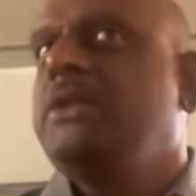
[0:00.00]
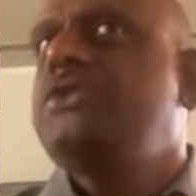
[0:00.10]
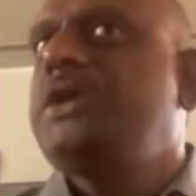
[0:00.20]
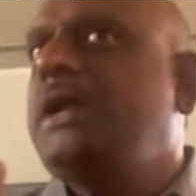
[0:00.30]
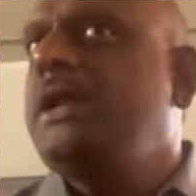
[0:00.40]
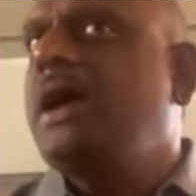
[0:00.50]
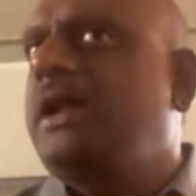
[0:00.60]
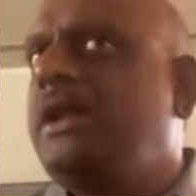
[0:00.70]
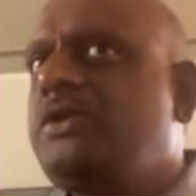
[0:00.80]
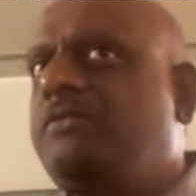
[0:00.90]

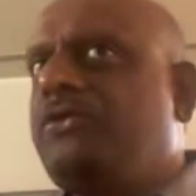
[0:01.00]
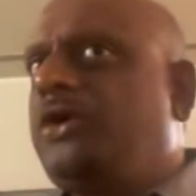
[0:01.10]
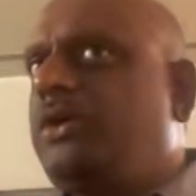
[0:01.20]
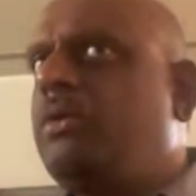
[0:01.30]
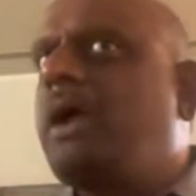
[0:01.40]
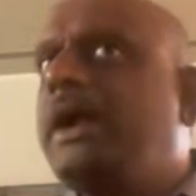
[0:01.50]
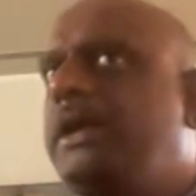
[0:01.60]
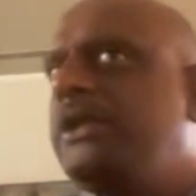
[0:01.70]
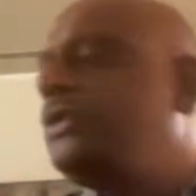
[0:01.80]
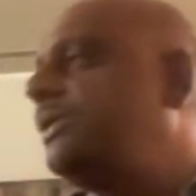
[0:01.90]
GnRH, if you give
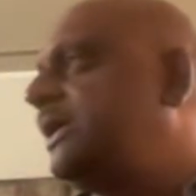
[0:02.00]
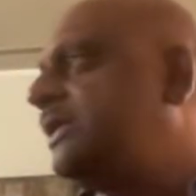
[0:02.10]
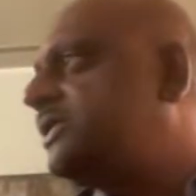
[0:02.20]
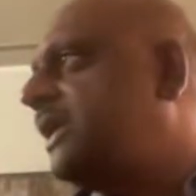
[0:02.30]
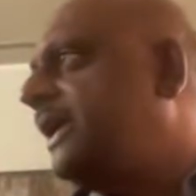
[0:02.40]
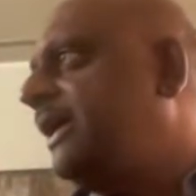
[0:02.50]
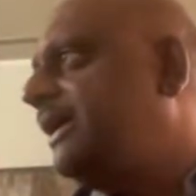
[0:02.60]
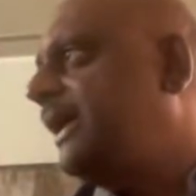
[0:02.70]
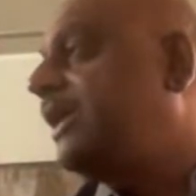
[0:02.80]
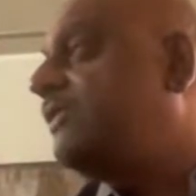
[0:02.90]
continuously,
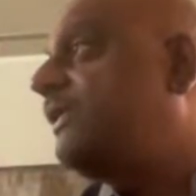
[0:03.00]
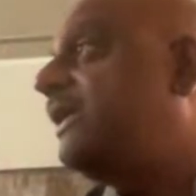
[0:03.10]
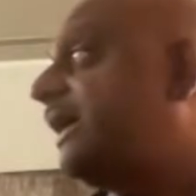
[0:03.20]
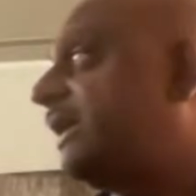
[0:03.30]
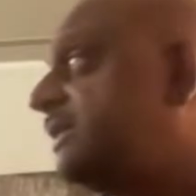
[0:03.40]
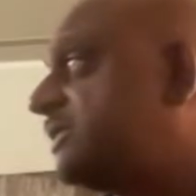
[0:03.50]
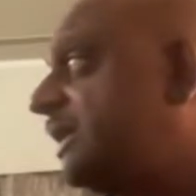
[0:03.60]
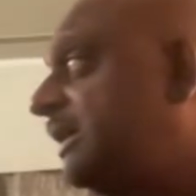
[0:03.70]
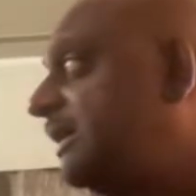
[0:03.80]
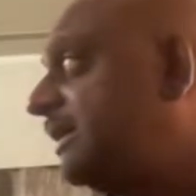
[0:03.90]
it will decrease
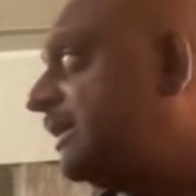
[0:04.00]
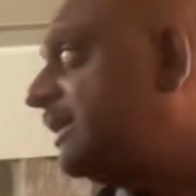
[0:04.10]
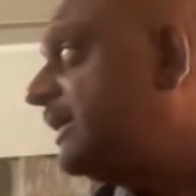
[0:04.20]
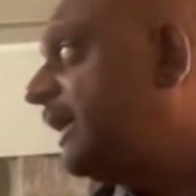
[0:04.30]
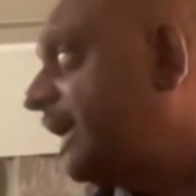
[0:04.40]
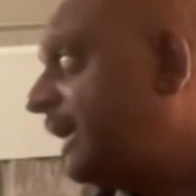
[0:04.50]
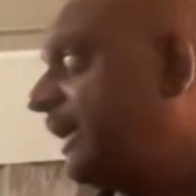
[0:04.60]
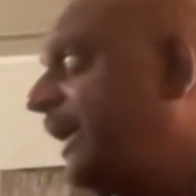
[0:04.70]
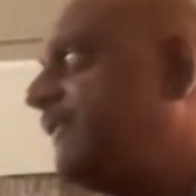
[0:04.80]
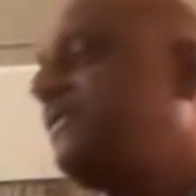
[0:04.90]
the
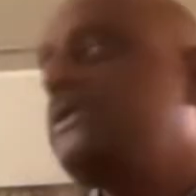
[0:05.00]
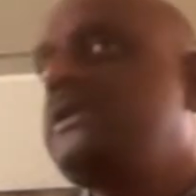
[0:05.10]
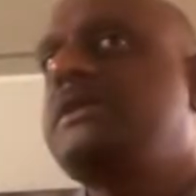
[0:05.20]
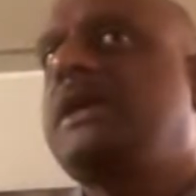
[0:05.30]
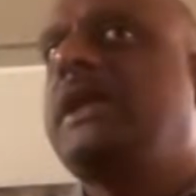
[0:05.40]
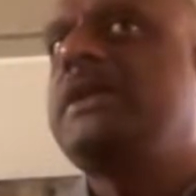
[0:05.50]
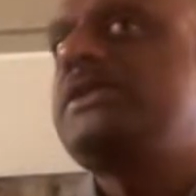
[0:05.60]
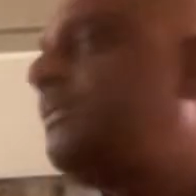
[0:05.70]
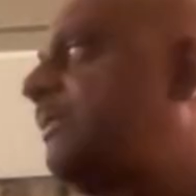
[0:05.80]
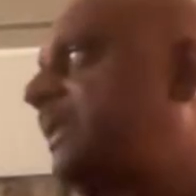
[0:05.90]
FSH
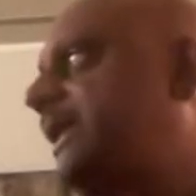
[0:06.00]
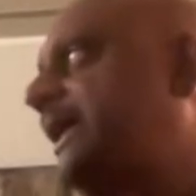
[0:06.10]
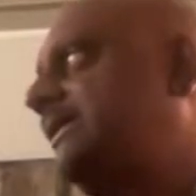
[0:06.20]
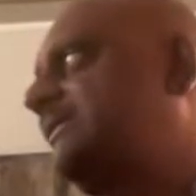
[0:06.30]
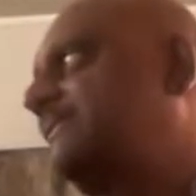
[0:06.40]
LH. Remember that.